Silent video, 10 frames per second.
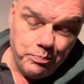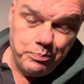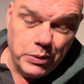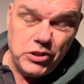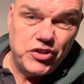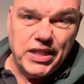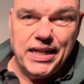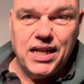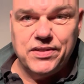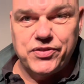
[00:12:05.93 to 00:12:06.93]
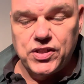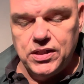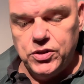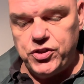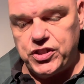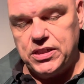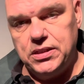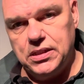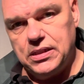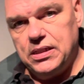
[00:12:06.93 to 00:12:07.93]
pushed it out of
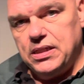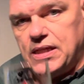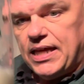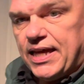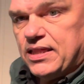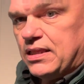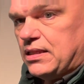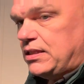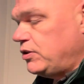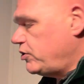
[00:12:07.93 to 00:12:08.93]
solution and you